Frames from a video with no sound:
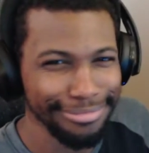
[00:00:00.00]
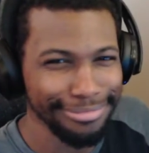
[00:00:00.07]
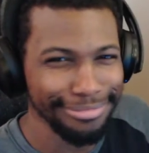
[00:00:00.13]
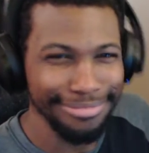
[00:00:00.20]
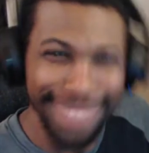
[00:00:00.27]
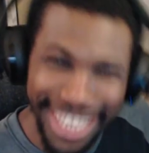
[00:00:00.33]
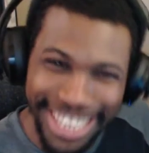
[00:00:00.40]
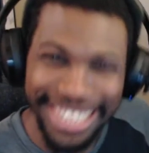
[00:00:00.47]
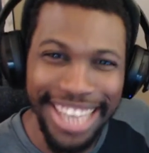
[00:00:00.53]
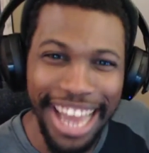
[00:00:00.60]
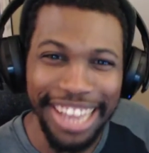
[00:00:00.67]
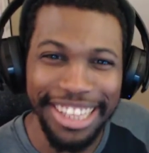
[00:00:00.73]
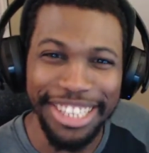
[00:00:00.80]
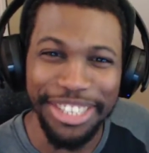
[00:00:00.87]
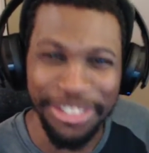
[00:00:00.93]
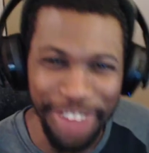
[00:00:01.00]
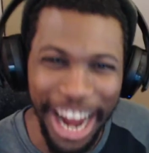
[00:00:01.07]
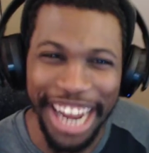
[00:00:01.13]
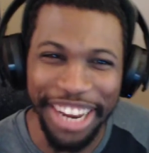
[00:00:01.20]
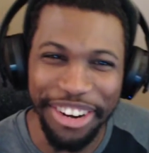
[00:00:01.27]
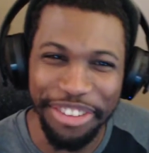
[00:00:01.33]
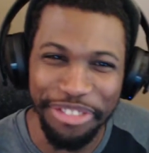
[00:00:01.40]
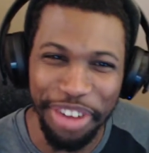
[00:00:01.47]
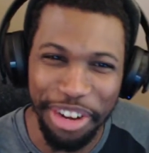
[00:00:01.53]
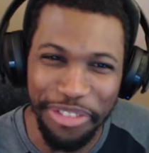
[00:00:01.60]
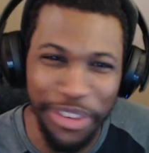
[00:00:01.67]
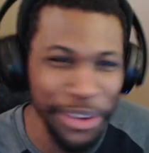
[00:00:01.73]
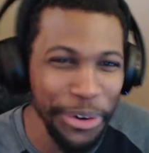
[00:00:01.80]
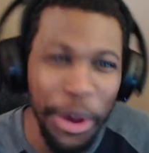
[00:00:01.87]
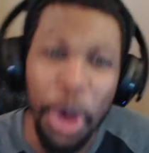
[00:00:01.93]
in front of
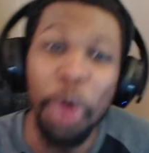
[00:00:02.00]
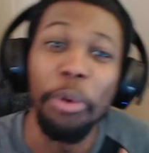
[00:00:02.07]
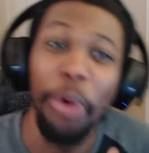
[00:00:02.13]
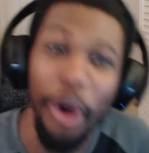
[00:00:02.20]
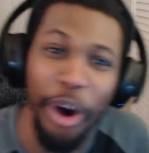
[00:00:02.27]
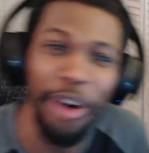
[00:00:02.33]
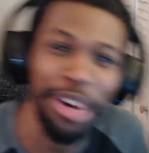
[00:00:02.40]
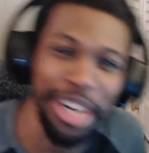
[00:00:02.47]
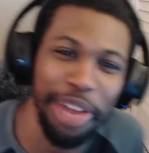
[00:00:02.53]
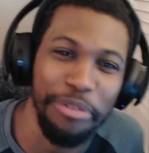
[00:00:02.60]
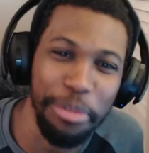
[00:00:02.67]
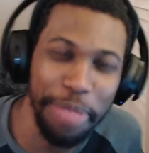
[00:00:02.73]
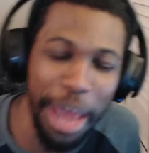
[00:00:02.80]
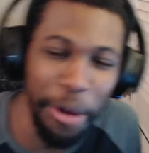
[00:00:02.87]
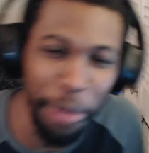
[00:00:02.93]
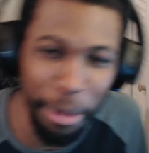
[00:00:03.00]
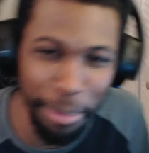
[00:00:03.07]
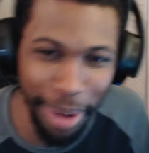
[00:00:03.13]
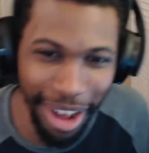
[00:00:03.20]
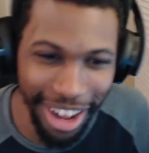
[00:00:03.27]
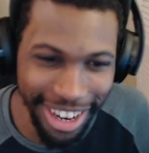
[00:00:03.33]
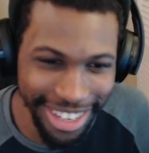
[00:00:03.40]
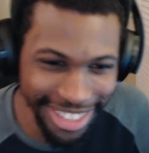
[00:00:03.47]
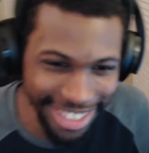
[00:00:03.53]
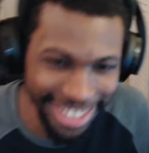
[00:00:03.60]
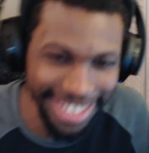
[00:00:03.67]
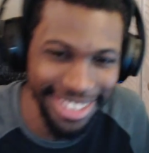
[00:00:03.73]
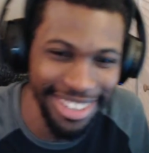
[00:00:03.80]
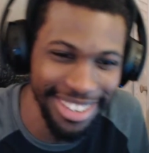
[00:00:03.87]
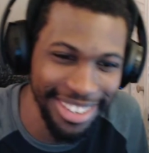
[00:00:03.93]
you will all come from that one box.
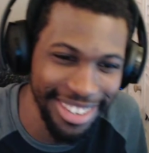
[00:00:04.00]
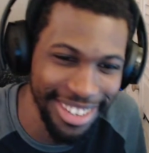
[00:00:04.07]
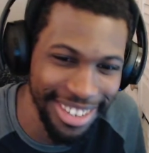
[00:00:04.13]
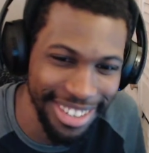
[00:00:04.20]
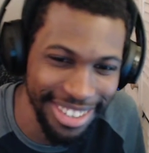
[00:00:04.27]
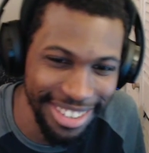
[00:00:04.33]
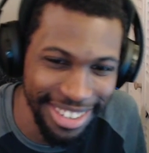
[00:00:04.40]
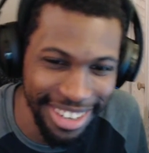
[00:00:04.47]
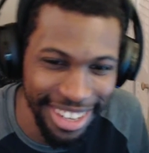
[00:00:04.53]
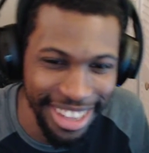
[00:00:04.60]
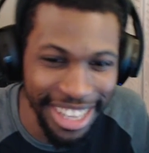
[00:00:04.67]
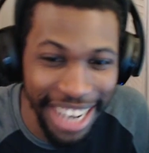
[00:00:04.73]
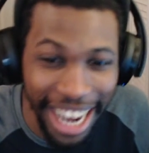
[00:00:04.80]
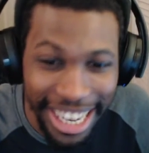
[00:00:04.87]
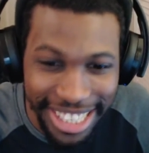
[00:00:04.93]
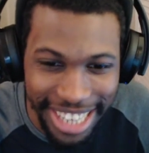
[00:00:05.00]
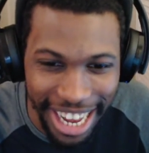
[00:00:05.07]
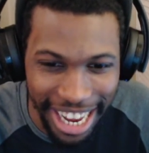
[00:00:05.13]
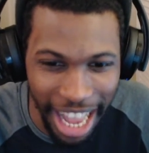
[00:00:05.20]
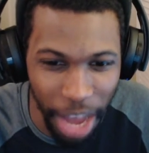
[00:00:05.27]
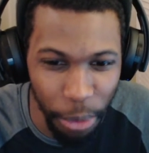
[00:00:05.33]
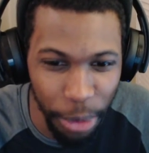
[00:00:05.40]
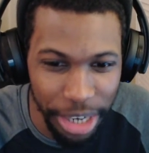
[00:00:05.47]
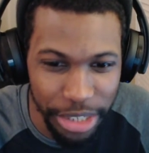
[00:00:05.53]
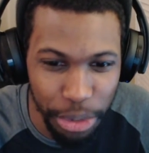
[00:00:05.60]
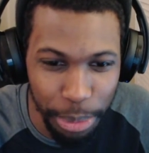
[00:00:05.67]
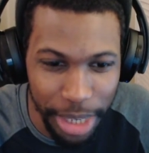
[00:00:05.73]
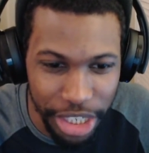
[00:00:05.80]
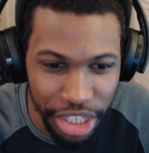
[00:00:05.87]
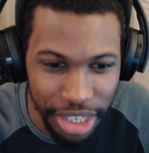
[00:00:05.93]
The next deck I want to
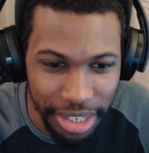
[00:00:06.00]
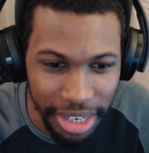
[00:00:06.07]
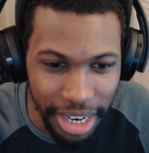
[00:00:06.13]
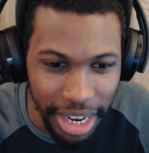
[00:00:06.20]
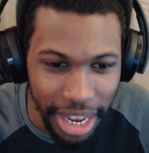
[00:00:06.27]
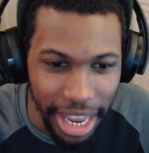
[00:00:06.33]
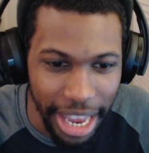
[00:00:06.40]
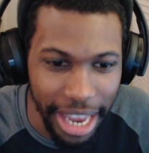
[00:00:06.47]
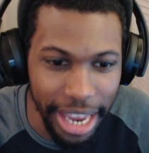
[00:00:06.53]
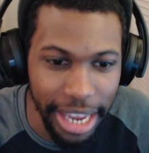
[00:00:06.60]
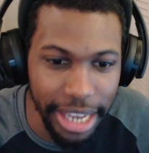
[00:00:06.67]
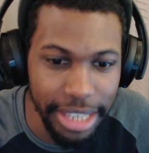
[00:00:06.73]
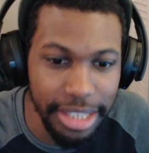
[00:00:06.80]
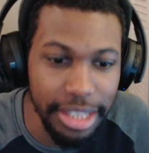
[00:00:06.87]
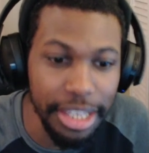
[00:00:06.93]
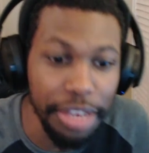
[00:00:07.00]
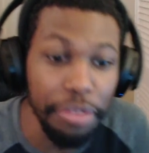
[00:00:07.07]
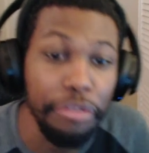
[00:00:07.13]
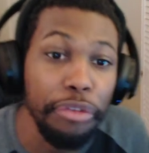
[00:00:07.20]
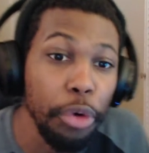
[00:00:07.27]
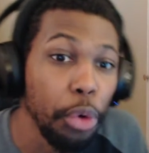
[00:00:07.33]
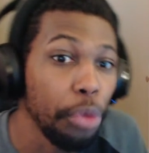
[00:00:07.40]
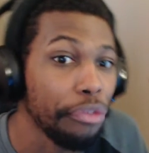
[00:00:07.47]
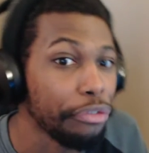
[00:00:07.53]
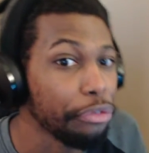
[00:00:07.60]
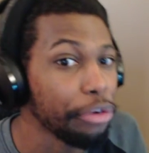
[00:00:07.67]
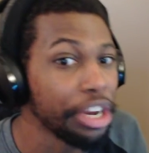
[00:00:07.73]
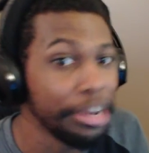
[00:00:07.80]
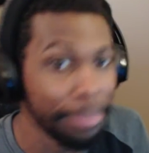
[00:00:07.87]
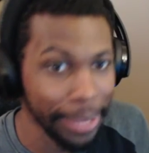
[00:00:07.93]
mention is the full
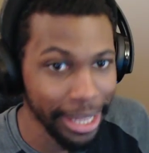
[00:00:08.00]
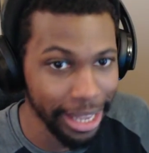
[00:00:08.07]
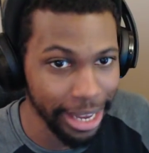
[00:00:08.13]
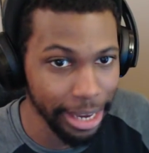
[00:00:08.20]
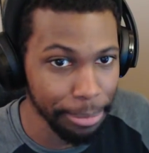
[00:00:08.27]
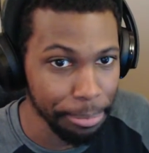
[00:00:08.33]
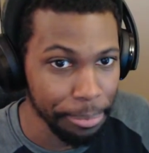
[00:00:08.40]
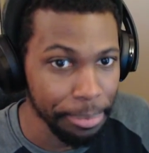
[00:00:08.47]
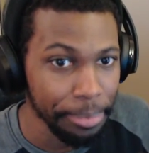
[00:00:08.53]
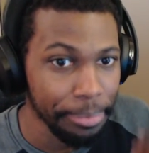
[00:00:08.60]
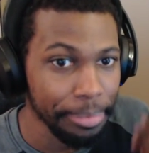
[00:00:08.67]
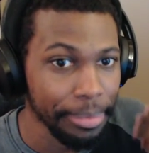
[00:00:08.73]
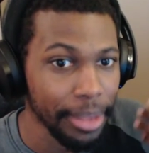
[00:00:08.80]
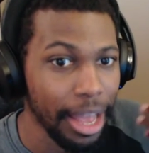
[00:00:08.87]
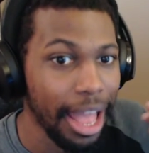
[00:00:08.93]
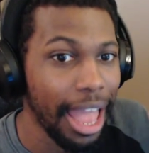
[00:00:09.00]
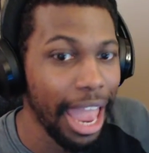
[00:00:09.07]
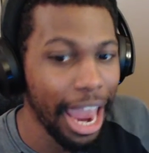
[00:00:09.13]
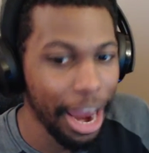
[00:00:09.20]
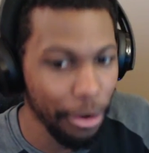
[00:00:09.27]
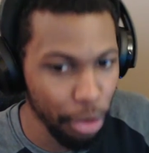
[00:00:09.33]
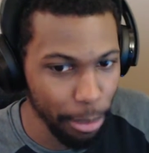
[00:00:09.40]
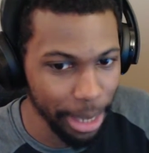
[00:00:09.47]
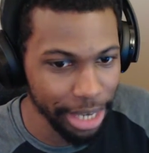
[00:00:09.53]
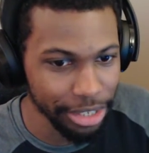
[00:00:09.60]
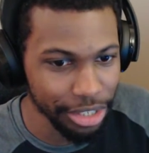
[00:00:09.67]
free-to-play Aroma Mages.